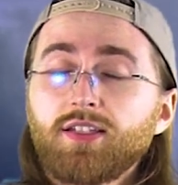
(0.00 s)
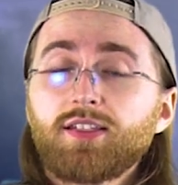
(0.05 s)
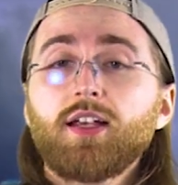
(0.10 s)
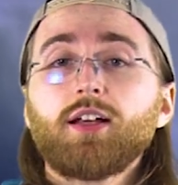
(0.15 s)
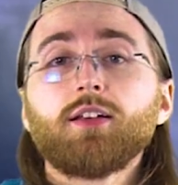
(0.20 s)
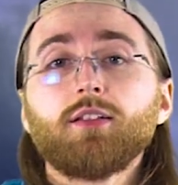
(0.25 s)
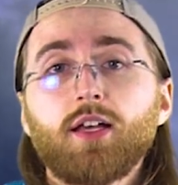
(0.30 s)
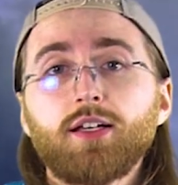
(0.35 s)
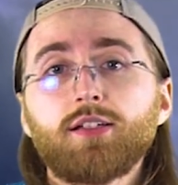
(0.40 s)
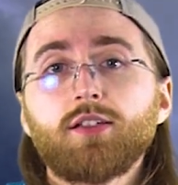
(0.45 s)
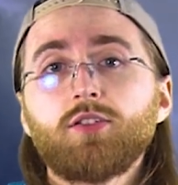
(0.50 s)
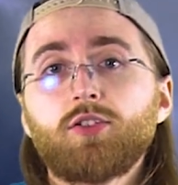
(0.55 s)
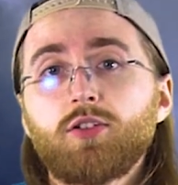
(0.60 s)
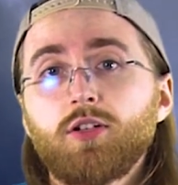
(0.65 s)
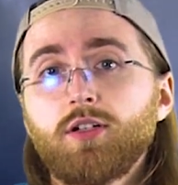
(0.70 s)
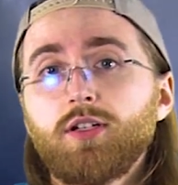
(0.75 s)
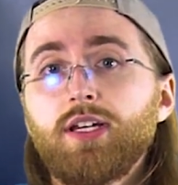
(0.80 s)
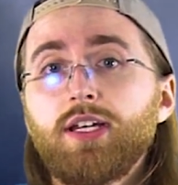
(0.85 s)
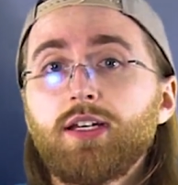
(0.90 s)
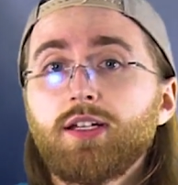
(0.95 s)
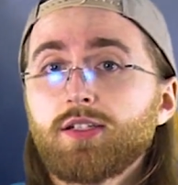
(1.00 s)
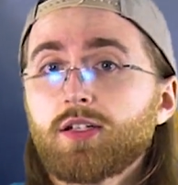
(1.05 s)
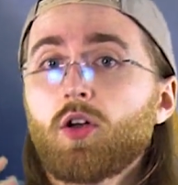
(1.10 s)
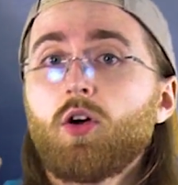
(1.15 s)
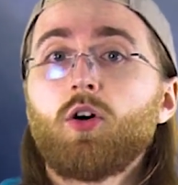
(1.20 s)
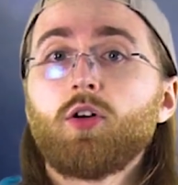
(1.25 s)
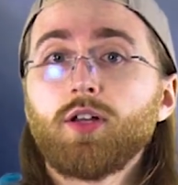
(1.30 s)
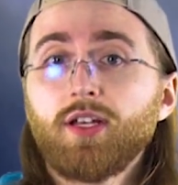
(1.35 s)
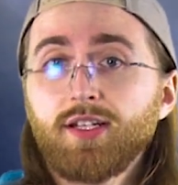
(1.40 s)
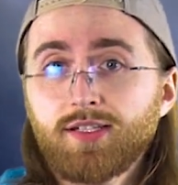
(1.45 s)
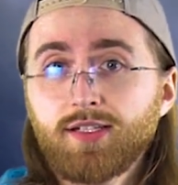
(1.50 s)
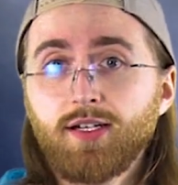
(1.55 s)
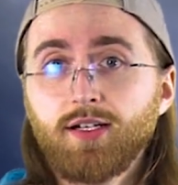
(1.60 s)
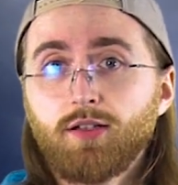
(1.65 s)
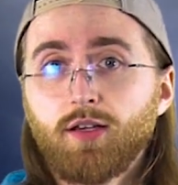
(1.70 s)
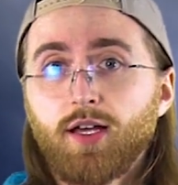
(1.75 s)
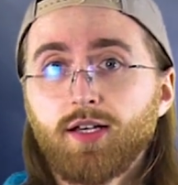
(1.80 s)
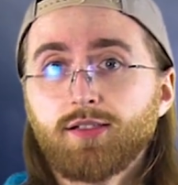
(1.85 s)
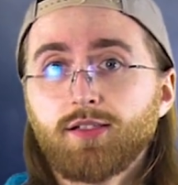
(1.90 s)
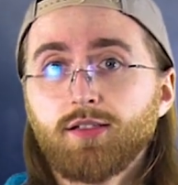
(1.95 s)
The second license you're going to need is called a
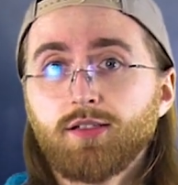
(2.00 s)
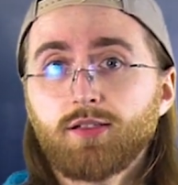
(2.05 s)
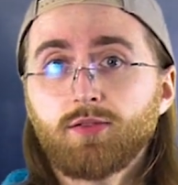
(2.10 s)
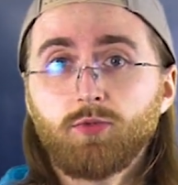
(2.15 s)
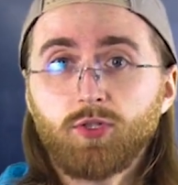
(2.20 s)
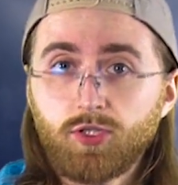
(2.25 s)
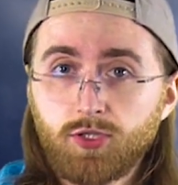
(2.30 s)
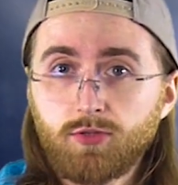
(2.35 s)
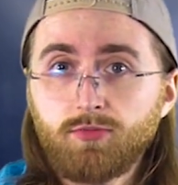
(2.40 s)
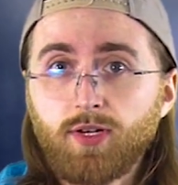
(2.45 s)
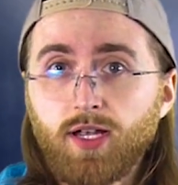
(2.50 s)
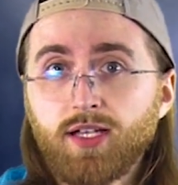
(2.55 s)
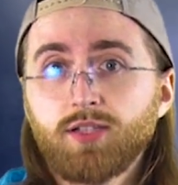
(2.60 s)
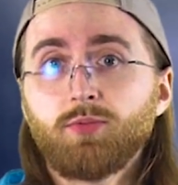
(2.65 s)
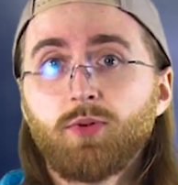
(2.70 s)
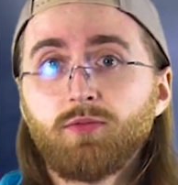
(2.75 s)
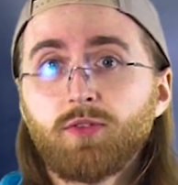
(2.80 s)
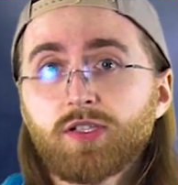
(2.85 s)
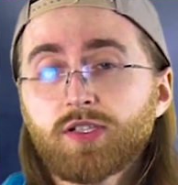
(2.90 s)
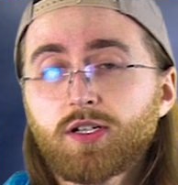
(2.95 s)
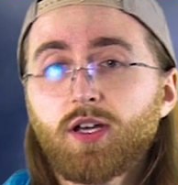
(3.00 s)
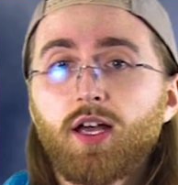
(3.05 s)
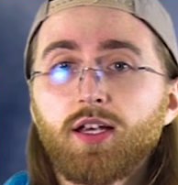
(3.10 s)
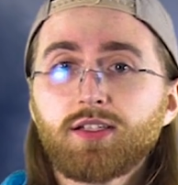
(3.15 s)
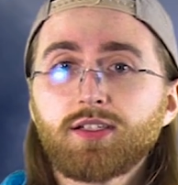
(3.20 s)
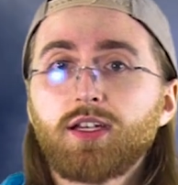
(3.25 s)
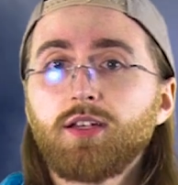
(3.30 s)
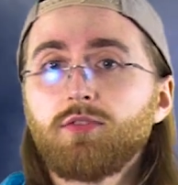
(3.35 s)
sync license, which, as we've discussed,